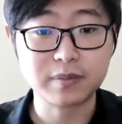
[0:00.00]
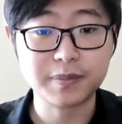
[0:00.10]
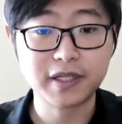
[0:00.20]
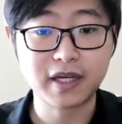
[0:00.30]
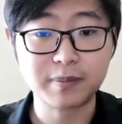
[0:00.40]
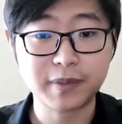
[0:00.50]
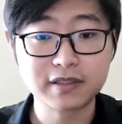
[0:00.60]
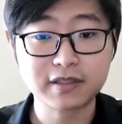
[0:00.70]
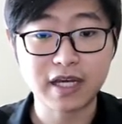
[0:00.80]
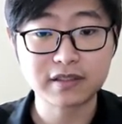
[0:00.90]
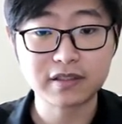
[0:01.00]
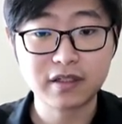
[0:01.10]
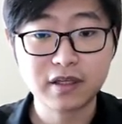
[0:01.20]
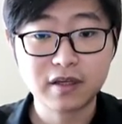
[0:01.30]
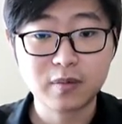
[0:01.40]
the pick and place task
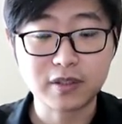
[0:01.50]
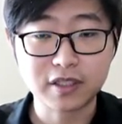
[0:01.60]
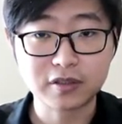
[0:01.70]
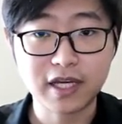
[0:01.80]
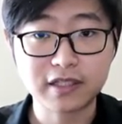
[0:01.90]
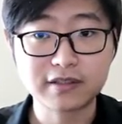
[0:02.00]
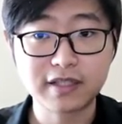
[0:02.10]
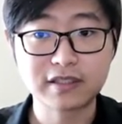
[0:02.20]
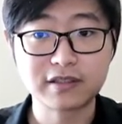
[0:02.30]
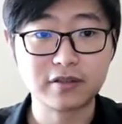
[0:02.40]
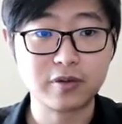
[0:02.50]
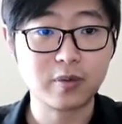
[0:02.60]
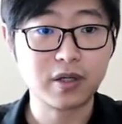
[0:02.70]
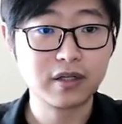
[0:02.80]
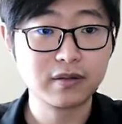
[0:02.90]
without any task
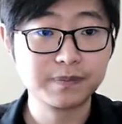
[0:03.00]
reward.